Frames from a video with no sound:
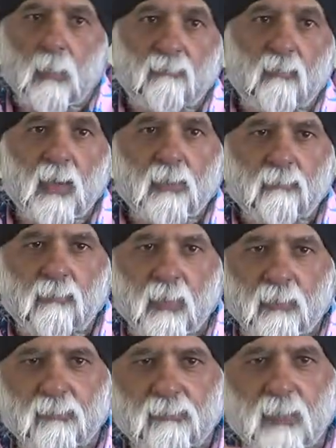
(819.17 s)
my
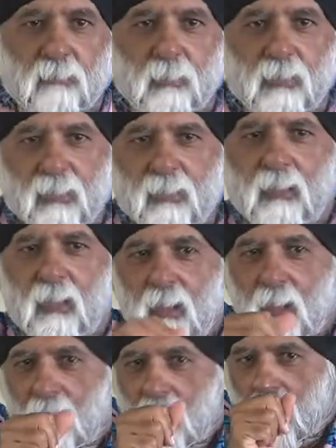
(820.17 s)
final statement
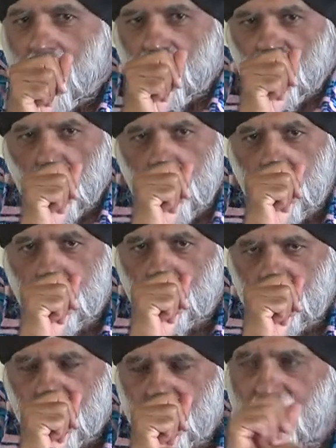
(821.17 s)

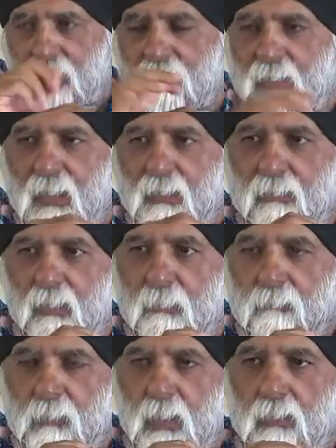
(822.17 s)
is
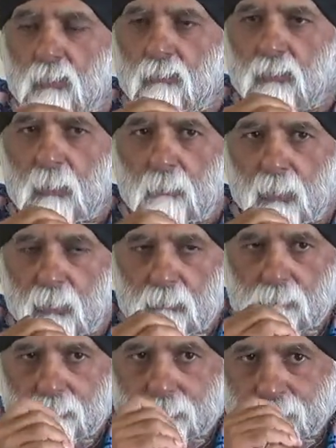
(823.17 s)
that in
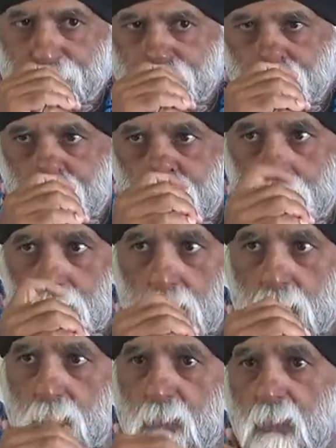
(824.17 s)
November
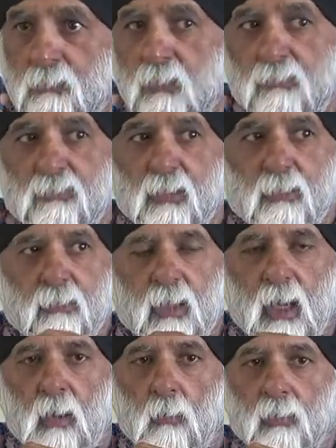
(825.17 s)
this year,
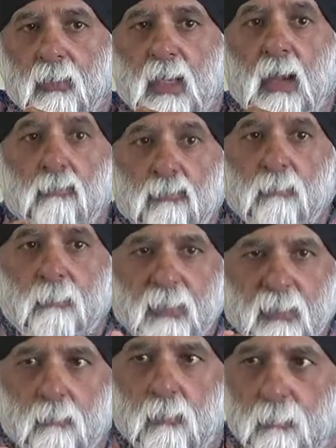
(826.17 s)
our council
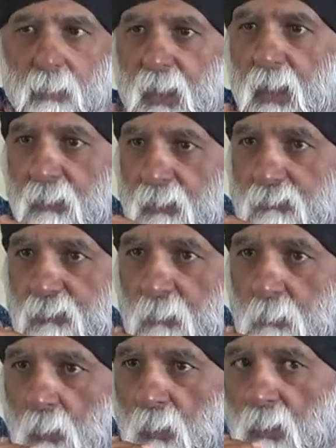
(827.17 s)
meeting will be held in
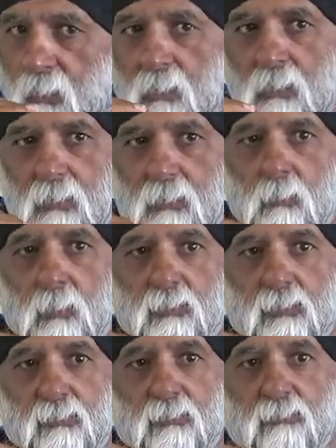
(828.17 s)
Samoa,
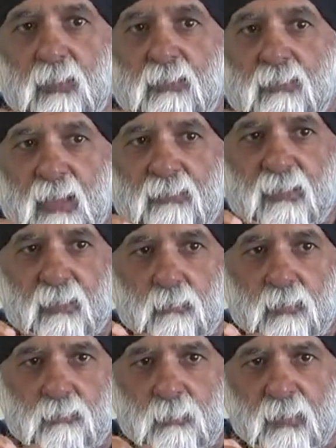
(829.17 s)
which is fantastic,
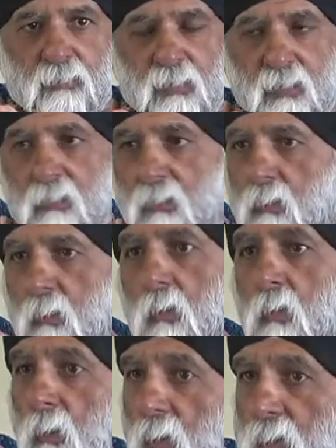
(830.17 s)
which means that
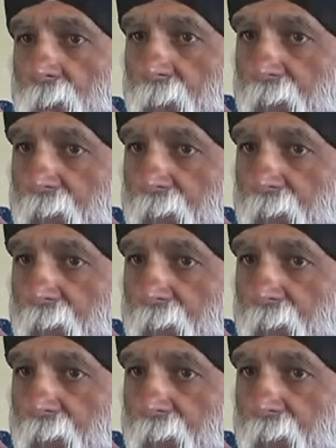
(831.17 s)
all the